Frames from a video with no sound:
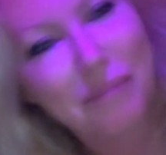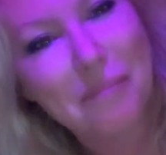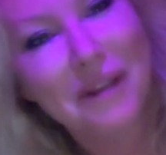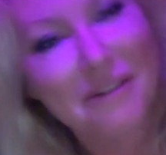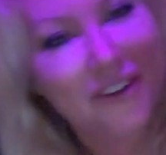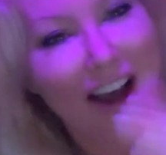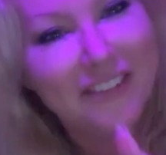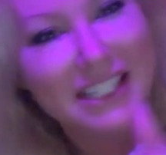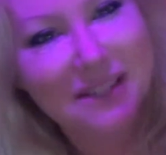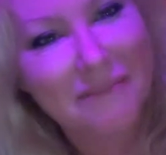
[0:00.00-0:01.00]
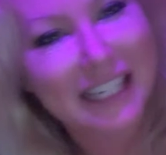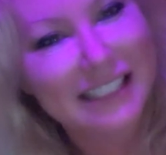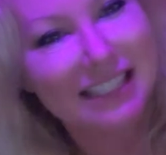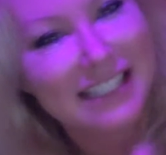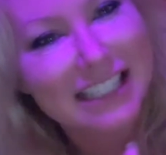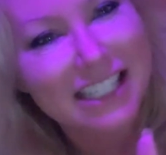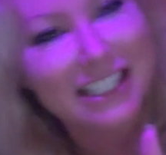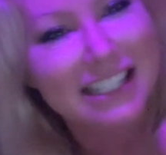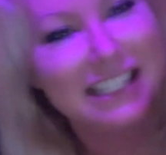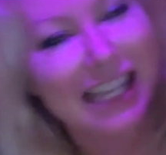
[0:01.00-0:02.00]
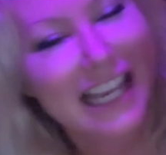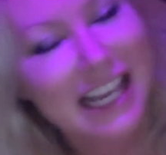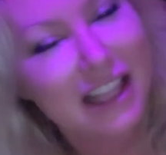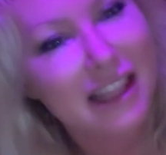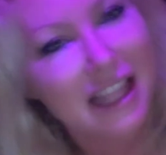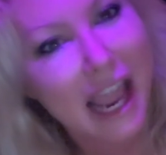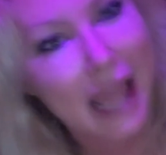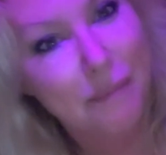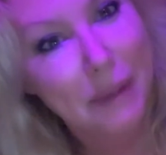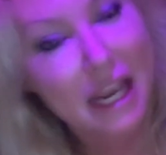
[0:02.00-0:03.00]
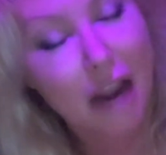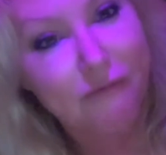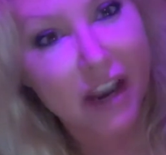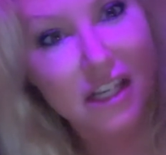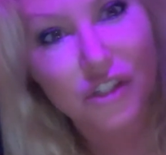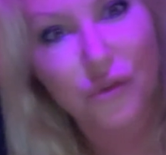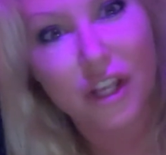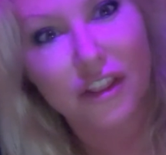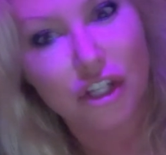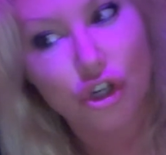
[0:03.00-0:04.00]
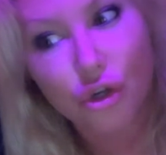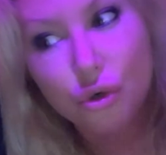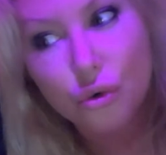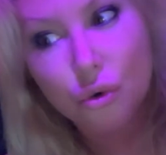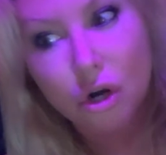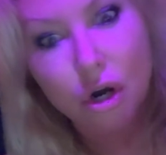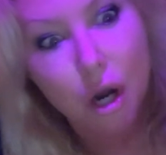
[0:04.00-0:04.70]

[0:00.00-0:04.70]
but people having to make decisions in and being faced with new